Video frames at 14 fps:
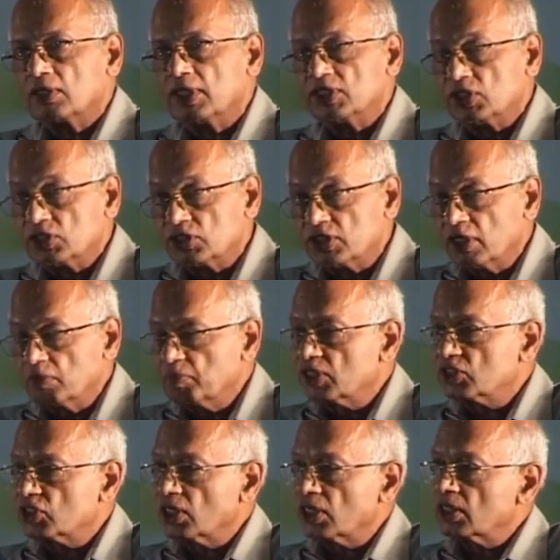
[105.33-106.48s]
the existing
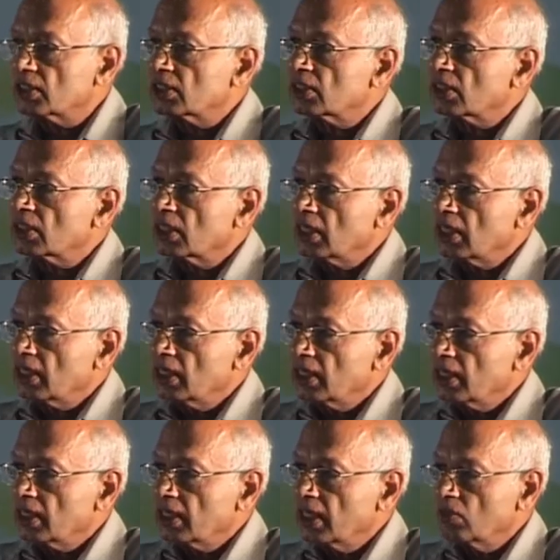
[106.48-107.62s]
picture,
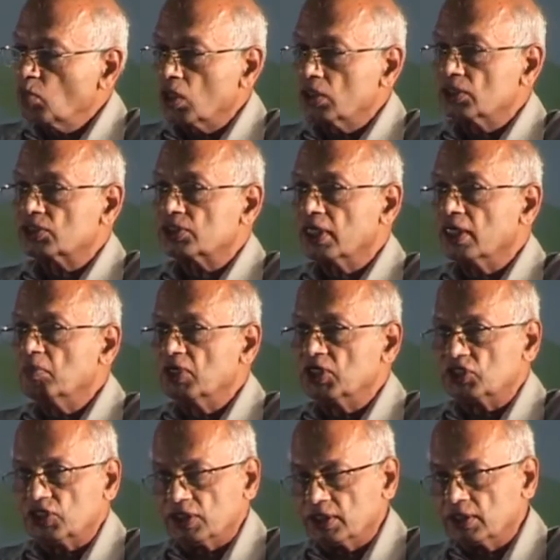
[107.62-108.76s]
and what is
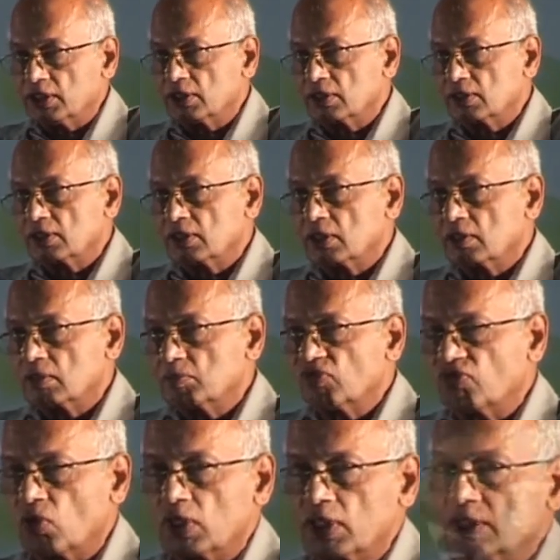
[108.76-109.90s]
emerging
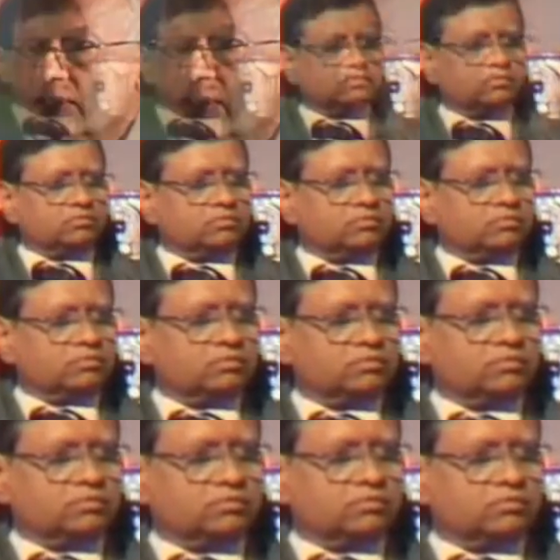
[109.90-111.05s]
before us.
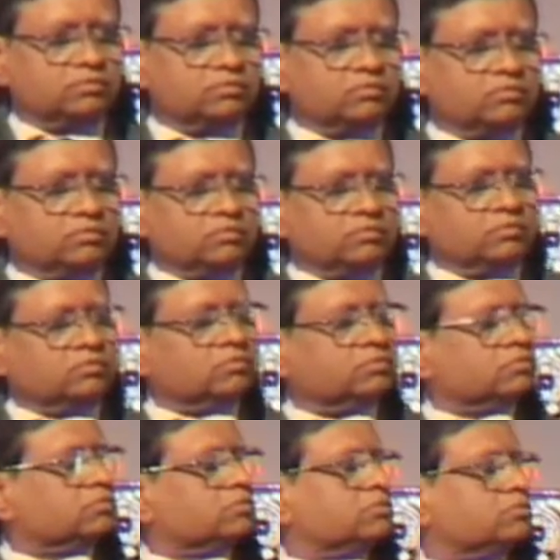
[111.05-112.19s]
That has made my job
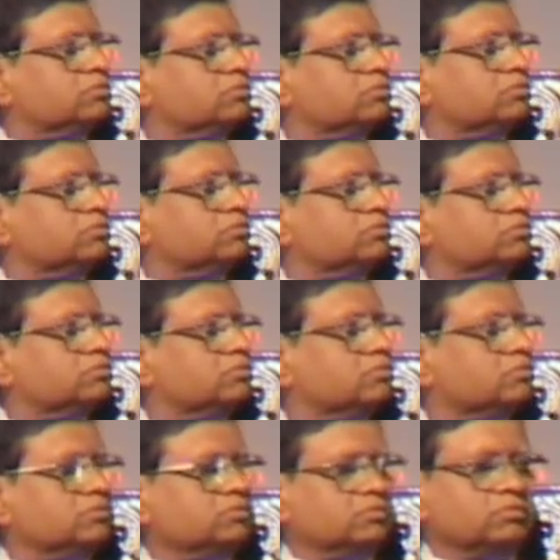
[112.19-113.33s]
a lot
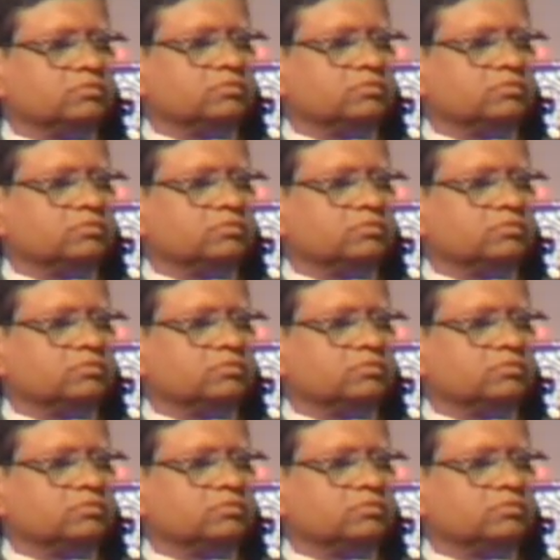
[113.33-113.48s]
easier.